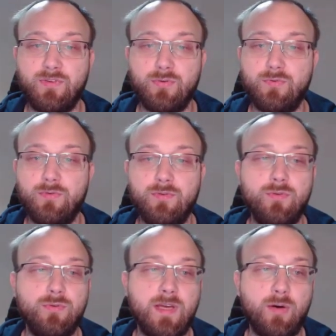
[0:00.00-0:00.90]
do
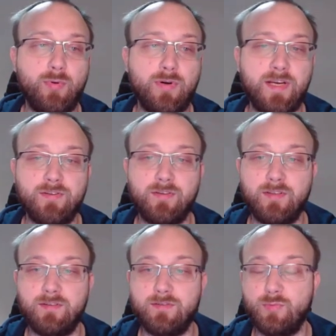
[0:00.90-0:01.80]
the operation
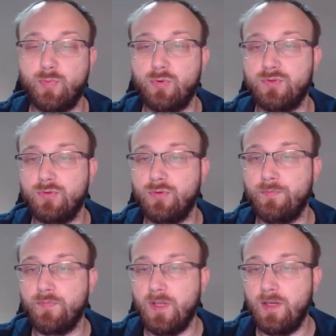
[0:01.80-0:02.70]
it's supposed to do.